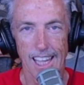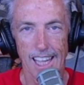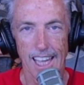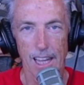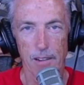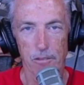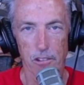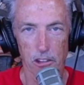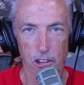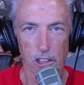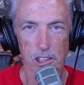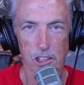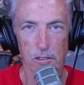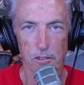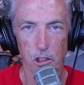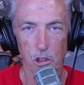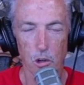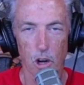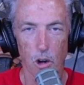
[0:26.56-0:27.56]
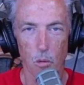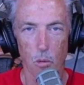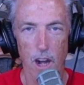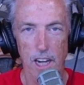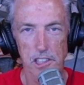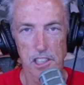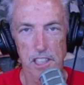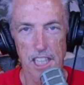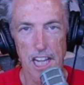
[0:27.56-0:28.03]
And for those of you who are
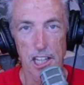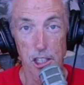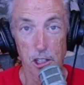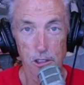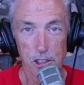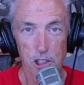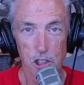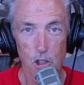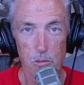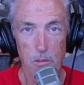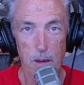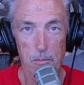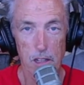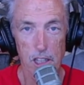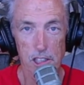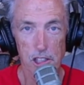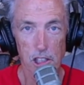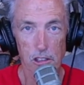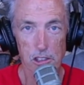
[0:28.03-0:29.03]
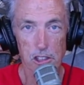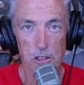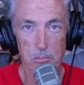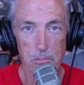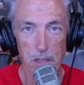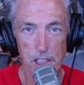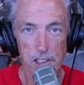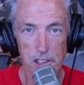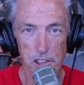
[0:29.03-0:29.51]
watching on YouTube, I'm going to show some
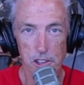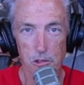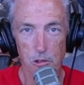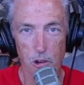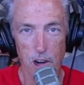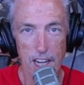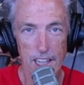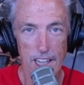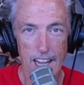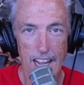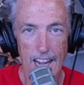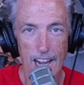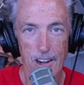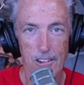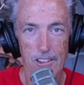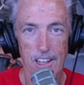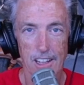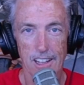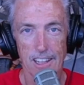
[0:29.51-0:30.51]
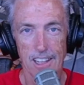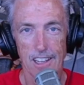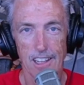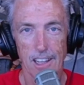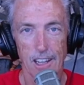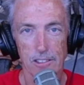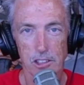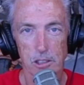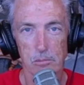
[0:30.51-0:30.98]
pictures right now
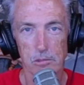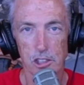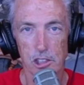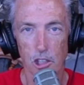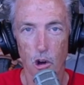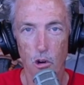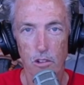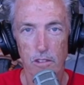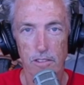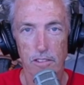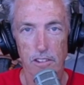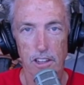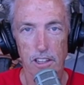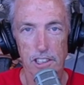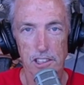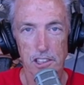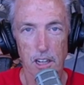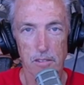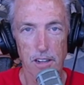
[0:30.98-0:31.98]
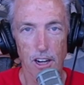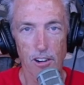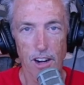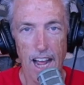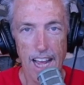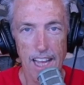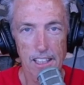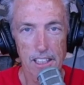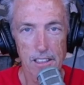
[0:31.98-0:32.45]
of some drone footage of our
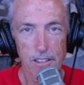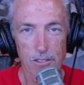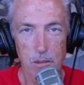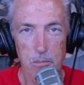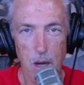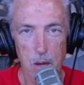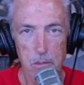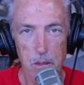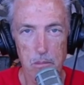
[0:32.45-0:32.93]
island from up